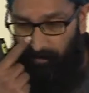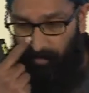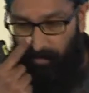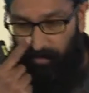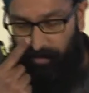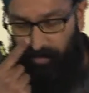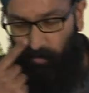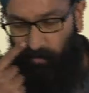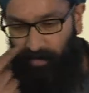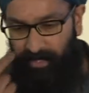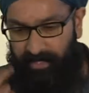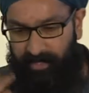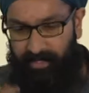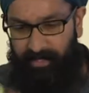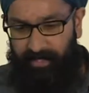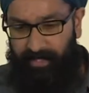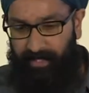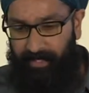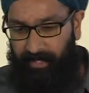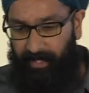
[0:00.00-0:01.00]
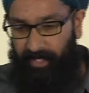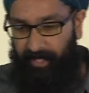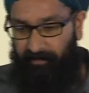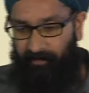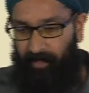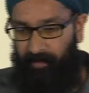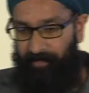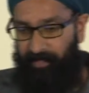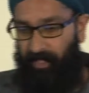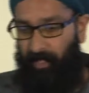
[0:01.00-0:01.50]
So once the data kind of
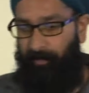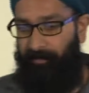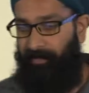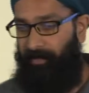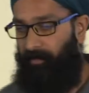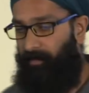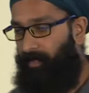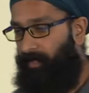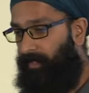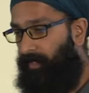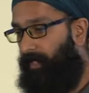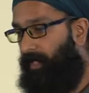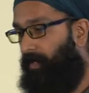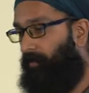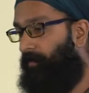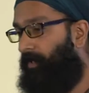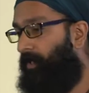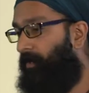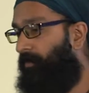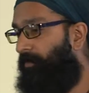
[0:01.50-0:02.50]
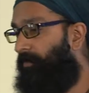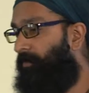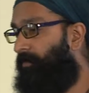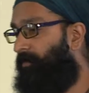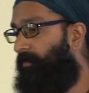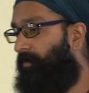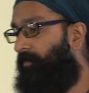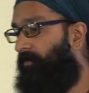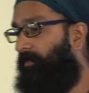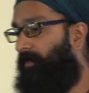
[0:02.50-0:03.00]
comes up into our cloud, we go through
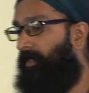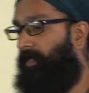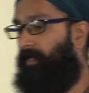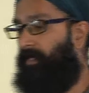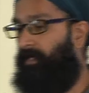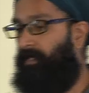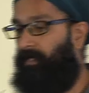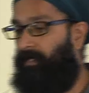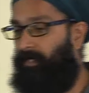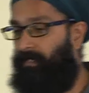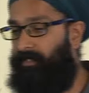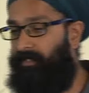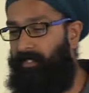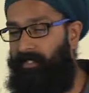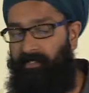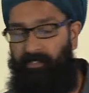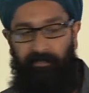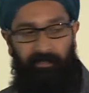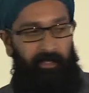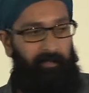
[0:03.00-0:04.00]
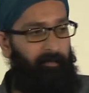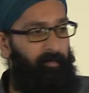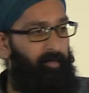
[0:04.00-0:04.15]
sort of an extensive kind of